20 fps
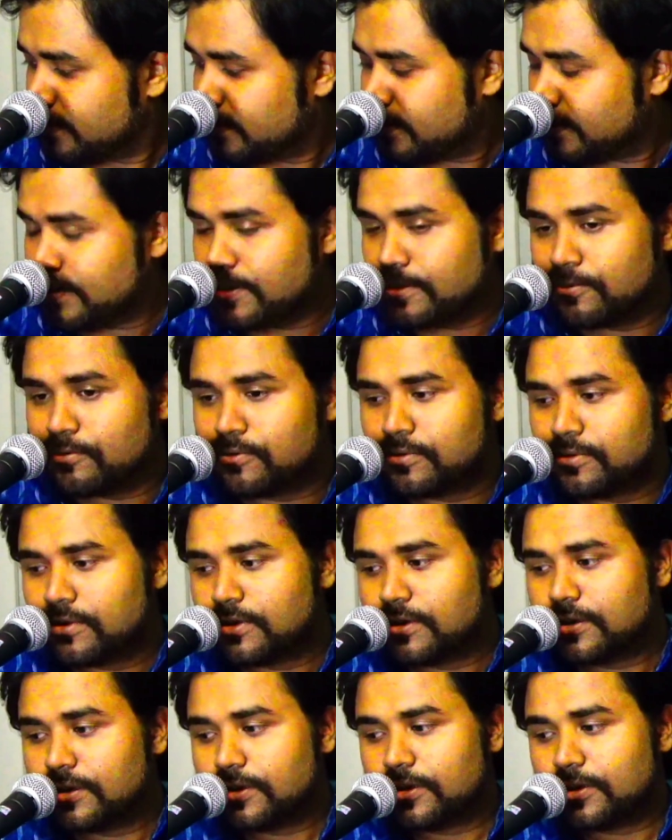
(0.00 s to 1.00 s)
Now
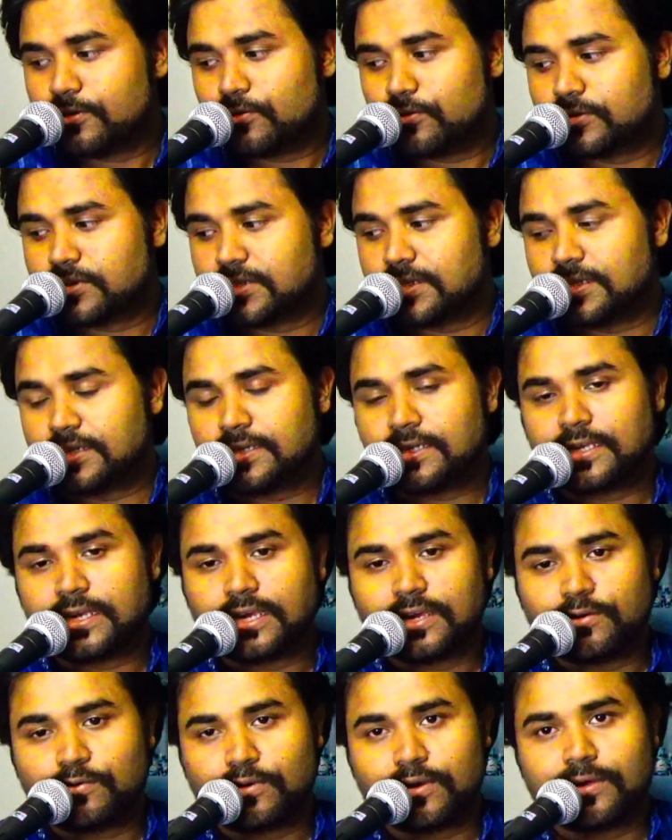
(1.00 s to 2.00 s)
you see
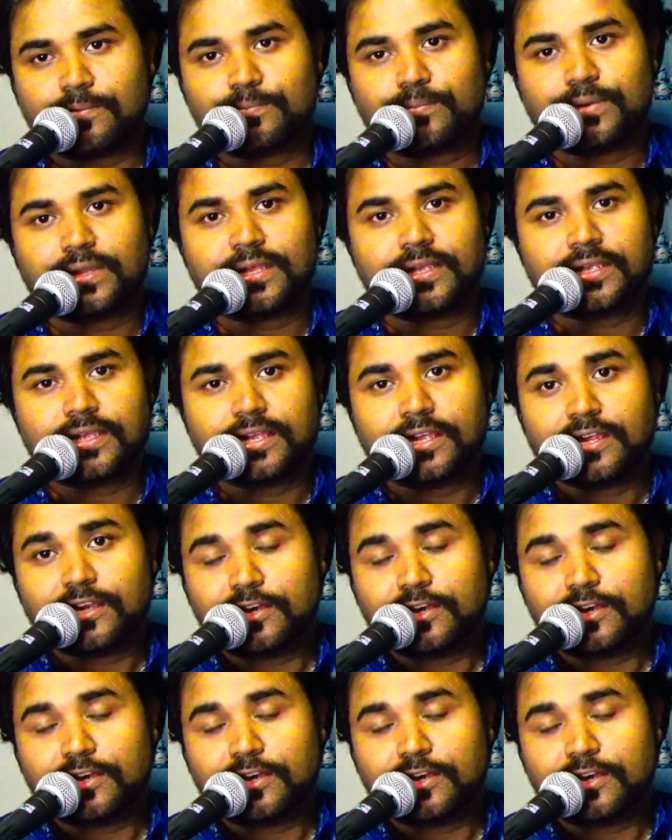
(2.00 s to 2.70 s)
how I'm playing.